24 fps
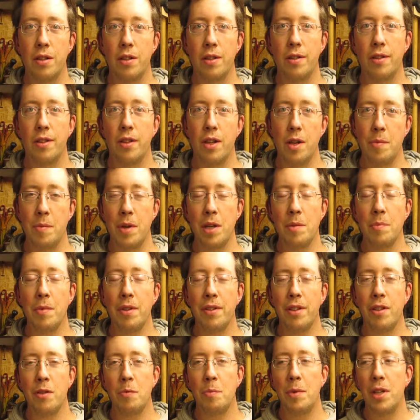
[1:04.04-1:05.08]
Also, I make
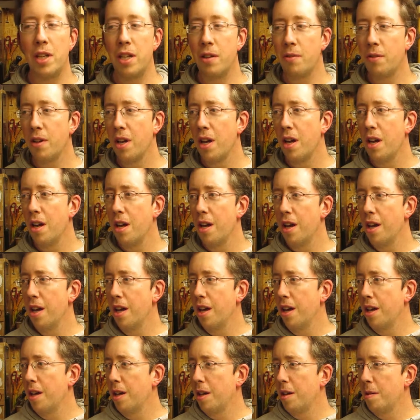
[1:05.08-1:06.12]
myself believe.
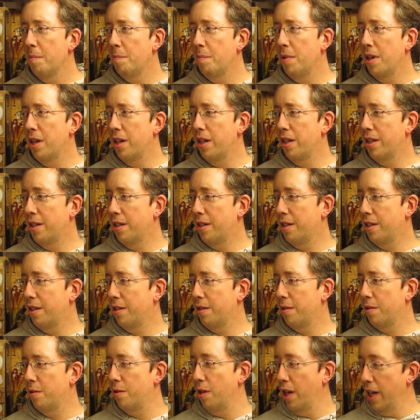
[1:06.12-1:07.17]
But
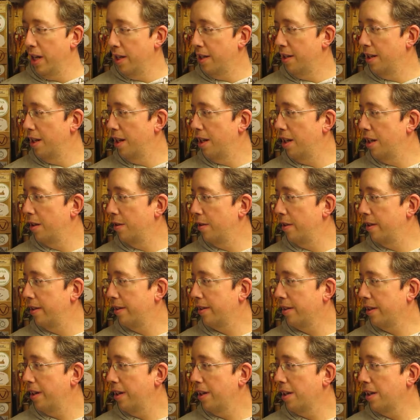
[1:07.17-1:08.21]
right now
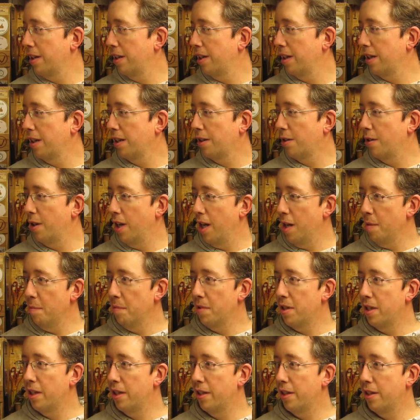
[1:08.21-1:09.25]
it's getting a little
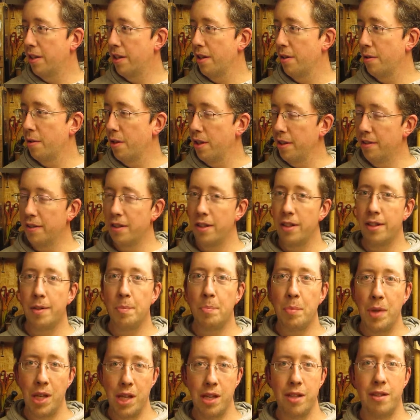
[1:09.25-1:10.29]
cramped, and the reason is
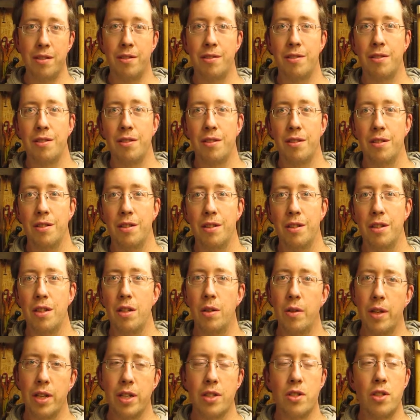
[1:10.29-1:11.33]
bees.
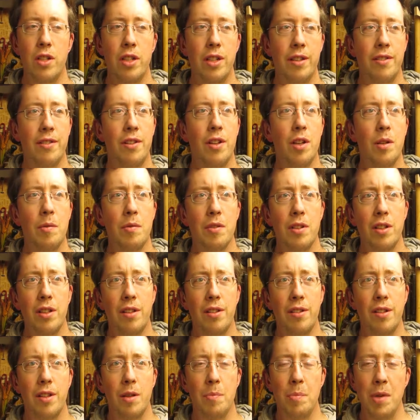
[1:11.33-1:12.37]
No, actually it's not.
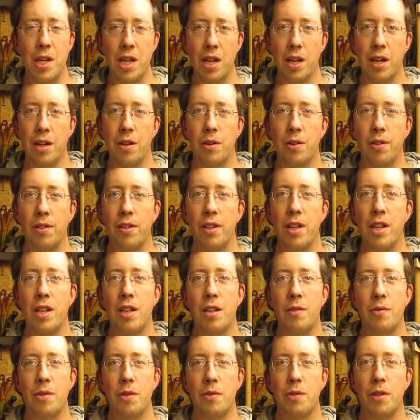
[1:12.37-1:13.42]
It's a bee house.
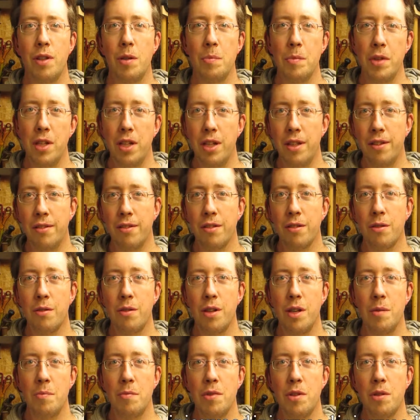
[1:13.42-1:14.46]
And if you follow me on
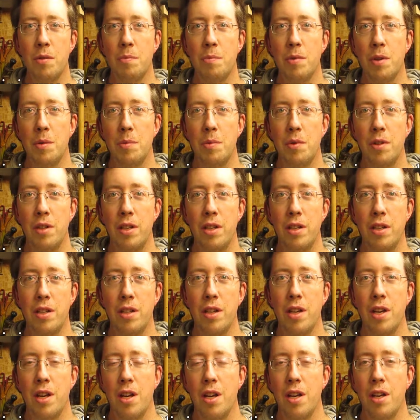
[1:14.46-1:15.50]
Instagram, you probably
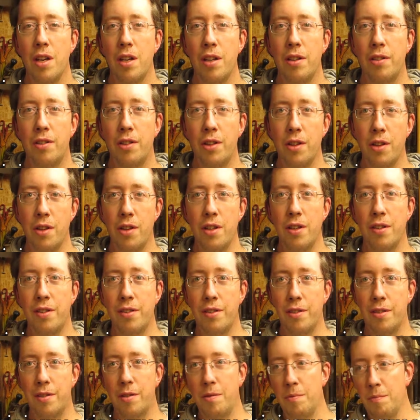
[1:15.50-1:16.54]
saw
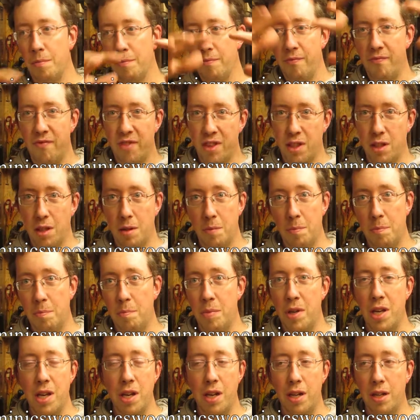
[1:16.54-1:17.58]
this
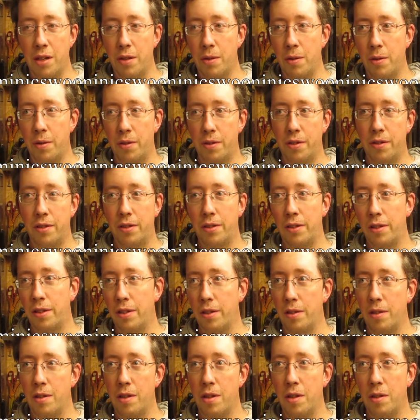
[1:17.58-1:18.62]
bee house,
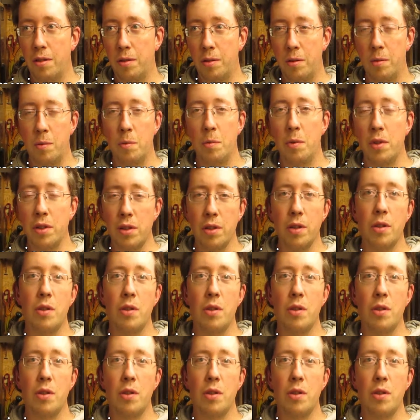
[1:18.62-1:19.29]
this wooden